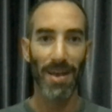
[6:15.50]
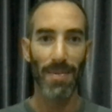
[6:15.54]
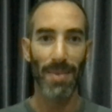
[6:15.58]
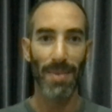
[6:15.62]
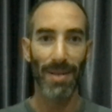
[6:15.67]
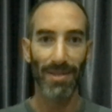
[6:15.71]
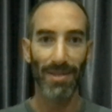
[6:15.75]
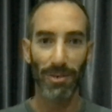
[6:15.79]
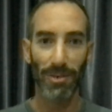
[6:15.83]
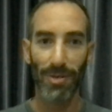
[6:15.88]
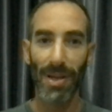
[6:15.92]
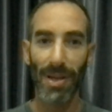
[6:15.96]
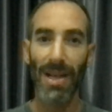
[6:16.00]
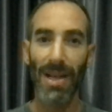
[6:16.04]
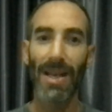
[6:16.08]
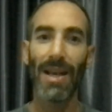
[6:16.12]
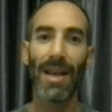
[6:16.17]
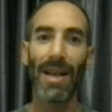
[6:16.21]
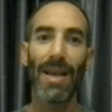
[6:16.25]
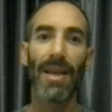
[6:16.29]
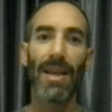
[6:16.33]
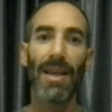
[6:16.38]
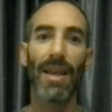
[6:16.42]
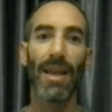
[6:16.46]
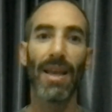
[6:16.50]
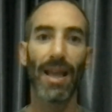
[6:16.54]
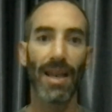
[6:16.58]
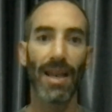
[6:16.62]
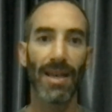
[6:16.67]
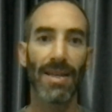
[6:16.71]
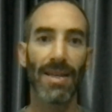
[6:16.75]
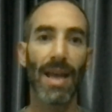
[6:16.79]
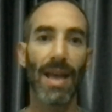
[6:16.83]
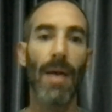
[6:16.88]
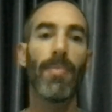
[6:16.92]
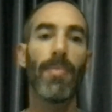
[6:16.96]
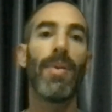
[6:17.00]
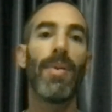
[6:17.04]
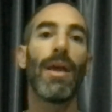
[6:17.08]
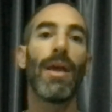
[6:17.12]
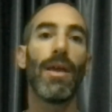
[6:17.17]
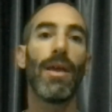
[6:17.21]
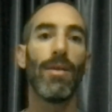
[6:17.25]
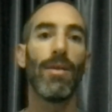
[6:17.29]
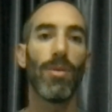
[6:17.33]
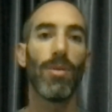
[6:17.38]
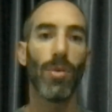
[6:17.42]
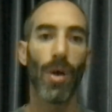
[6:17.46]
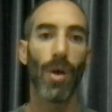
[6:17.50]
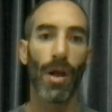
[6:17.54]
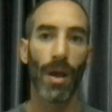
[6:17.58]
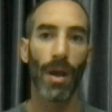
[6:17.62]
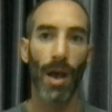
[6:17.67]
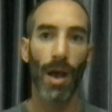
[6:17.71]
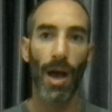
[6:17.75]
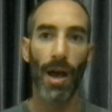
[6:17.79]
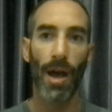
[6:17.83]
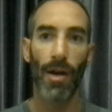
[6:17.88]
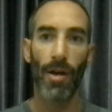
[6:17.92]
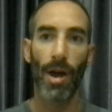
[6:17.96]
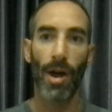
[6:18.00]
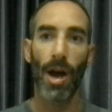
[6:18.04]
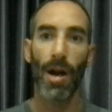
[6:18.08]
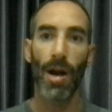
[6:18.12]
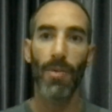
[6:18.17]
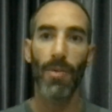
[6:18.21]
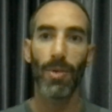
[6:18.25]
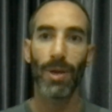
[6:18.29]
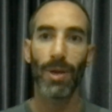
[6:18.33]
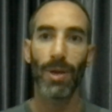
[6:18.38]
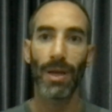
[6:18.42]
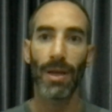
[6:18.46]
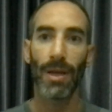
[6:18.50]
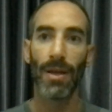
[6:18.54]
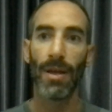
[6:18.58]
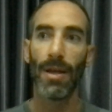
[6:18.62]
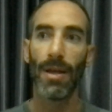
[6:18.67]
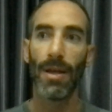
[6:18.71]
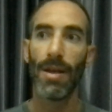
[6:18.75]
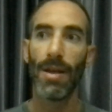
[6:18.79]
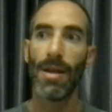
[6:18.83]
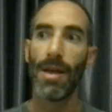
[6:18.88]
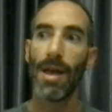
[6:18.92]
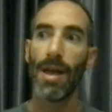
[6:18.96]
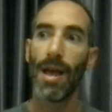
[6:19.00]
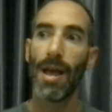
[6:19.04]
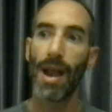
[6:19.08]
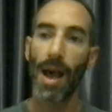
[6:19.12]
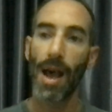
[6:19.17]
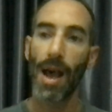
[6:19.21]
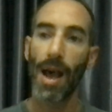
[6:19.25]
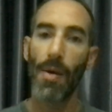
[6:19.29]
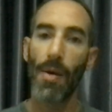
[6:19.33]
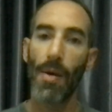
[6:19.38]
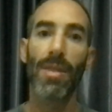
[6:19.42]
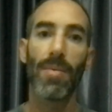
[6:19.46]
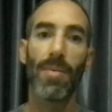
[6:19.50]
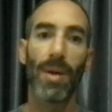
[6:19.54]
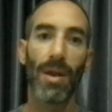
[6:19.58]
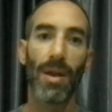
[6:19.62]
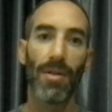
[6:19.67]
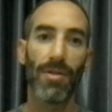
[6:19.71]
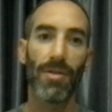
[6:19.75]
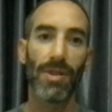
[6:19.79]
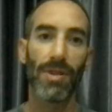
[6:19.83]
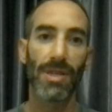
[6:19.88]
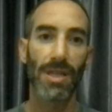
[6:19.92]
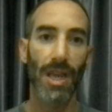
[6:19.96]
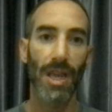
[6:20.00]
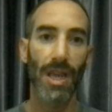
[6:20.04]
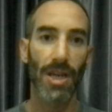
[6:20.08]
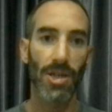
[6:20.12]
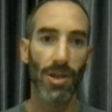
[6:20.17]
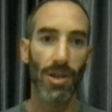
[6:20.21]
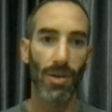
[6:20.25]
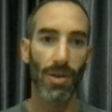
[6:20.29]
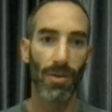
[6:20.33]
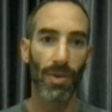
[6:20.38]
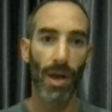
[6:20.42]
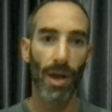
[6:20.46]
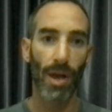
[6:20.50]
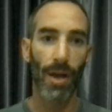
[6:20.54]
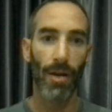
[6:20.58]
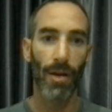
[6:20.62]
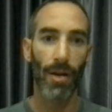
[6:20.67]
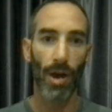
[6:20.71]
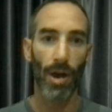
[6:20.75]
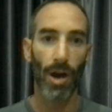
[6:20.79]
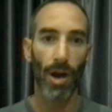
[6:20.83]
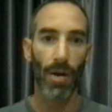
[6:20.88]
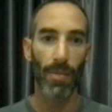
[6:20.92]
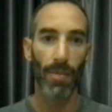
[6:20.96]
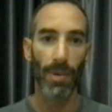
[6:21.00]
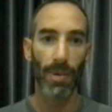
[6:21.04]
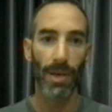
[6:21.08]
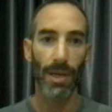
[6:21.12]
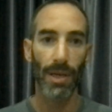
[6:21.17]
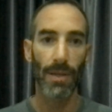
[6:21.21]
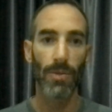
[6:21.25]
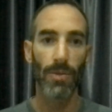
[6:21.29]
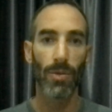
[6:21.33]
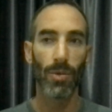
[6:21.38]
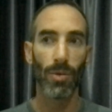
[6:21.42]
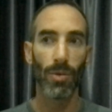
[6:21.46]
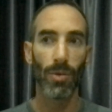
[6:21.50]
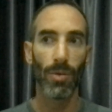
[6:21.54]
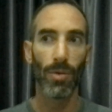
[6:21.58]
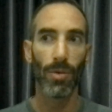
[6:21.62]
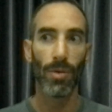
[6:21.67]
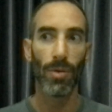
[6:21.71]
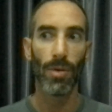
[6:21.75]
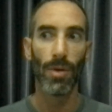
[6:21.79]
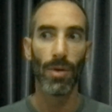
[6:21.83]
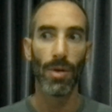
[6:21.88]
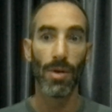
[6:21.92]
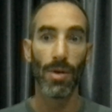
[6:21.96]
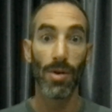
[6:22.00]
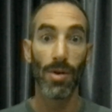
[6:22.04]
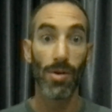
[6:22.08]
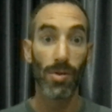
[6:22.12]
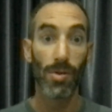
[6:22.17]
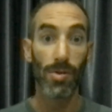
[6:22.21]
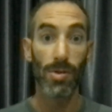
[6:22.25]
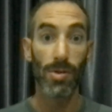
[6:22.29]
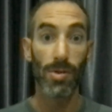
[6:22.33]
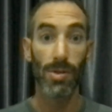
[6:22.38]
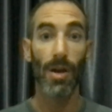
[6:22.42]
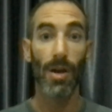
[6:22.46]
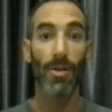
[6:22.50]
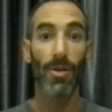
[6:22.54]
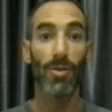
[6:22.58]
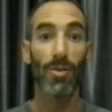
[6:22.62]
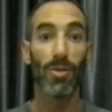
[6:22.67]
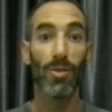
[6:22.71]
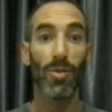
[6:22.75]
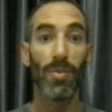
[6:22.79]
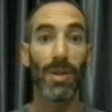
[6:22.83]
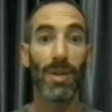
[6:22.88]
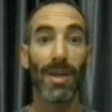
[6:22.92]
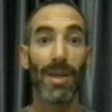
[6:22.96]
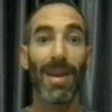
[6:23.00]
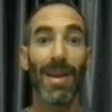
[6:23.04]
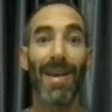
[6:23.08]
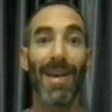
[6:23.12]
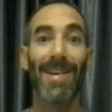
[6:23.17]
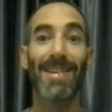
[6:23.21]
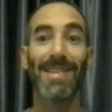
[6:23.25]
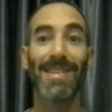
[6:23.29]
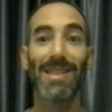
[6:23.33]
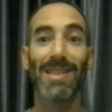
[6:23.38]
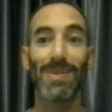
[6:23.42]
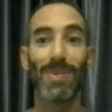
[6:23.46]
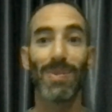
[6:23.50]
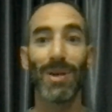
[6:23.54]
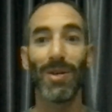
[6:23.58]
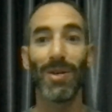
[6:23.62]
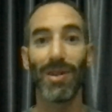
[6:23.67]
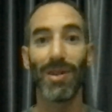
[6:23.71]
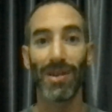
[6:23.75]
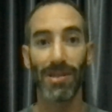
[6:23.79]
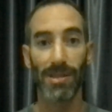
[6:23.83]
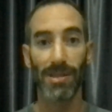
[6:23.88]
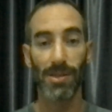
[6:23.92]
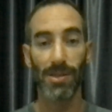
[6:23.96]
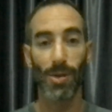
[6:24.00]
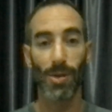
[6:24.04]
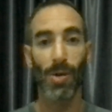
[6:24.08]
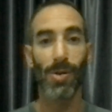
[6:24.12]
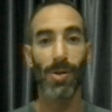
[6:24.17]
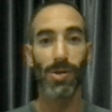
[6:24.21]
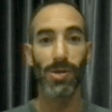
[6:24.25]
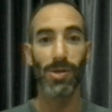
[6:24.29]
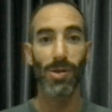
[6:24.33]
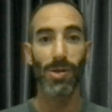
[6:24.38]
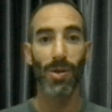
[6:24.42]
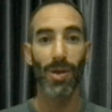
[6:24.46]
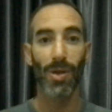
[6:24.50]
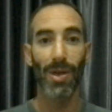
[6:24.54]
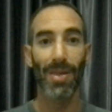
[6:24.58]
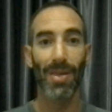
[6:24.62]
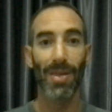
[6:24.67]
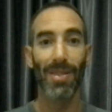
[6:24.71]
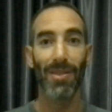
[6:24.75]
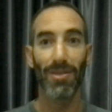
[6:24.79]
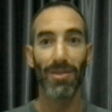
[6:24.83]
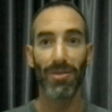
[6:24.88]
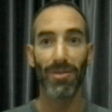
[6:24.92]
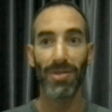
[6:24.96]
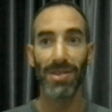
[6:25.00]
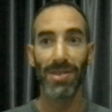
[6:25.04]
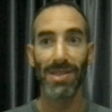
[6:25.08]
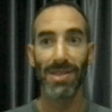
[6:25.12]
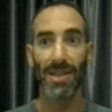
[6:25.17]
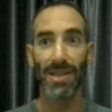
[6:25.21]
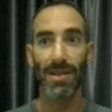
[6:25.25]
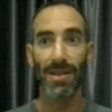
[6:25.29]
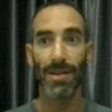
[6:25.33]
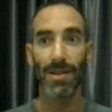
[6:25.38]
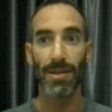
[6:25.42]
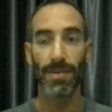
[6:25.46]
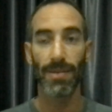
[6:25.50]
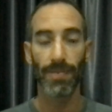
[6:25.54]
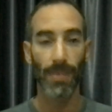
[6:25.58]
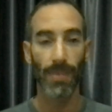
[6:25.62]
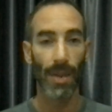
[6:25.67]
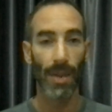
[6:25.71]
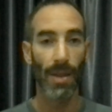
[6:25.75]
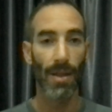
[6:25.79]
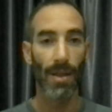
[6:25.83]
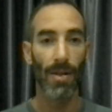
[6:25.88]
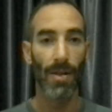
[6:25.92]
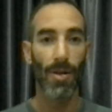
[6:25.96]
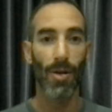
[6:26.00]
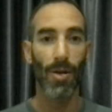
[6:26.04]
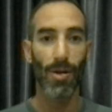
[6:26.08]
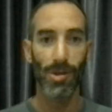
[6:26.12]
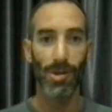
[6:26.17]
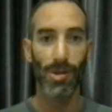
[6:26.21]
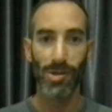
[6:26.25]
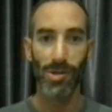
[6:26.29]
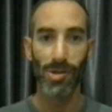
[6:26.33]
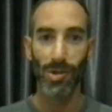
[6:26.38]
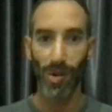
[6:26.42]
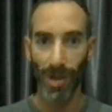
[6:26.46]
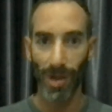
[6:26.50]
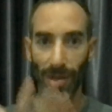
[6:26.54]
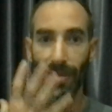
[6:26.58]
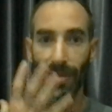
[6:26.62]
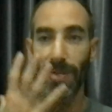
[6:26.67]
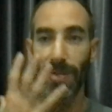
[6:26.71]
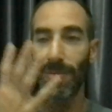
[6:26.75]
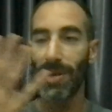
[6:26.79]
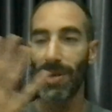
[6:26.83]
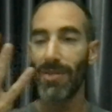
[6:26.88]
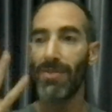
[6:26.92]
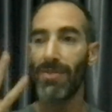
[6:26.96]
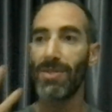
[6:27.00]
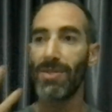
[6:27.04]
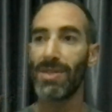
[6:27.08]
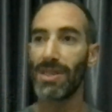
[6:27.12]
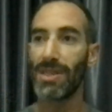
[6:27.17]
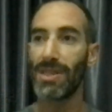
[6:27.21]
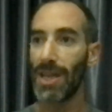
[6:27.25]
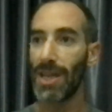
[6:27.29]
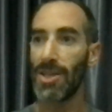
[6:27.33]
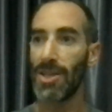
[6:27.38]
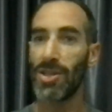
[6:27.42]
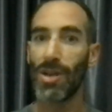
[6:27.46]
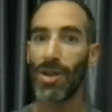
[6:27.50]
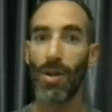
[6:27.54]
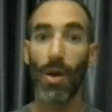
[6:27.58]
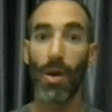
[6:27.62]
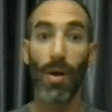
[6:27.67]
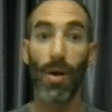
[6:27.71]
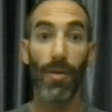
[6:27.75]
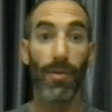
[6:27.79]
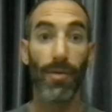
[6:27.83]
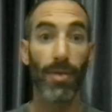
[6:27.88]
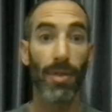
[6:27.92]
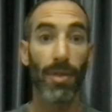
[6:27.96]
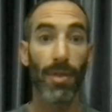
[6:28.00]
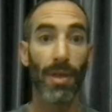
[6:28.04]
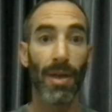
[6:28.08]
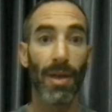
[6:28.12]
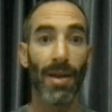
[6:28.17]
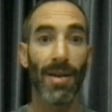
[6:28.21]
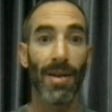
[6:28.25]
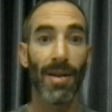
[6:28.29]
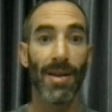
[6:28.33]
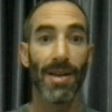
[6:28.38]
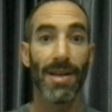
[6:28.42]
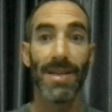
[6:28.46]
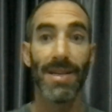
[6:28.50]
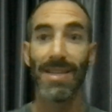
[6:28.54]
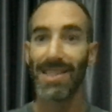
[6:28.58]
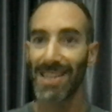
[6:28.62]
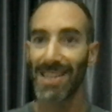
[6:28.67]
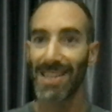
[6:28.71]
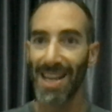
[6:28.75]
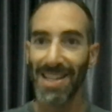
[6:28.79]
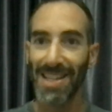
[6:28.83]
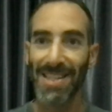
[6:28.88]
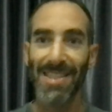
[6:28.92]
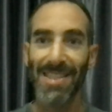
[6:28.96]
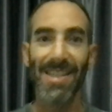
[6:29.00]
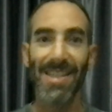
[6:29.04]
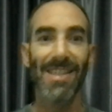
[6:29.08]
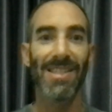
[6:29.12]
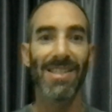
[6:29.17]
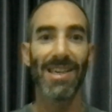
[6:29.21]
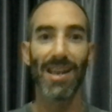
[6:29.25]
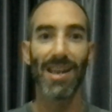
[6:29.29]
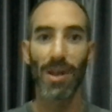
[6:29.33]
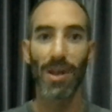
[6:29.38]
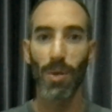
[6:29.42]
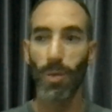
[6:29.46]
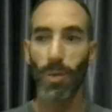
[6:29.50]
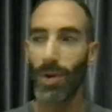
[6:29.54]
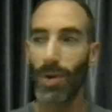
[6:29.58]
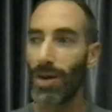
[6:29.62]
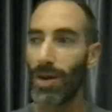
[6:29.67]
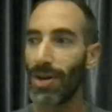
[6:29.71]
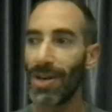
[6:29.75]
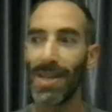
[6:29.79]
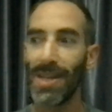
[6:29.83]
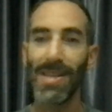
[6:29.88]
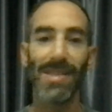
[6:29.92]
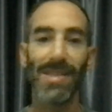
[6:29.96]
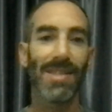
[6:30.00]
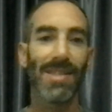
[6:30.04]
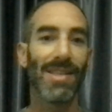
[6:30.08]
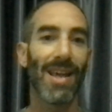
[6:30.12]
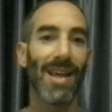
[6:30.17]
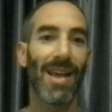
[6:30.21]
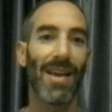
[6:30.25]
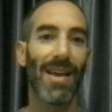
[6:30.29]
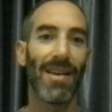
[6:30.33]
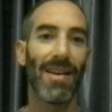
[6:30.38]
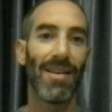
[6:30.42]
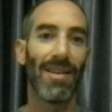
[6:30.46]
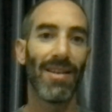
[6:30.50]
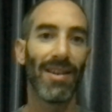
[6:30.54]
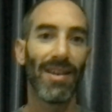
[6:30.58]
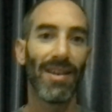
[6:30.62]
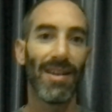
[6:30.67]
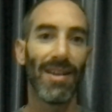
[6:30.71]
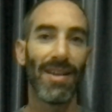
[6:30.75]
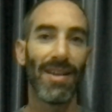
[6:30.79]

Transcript: but really linking and tapping into a higher harmony, allowing the manifestation of higher harmony to start to be experienced also in the physical, also in the manifestation of the senses and awareness. And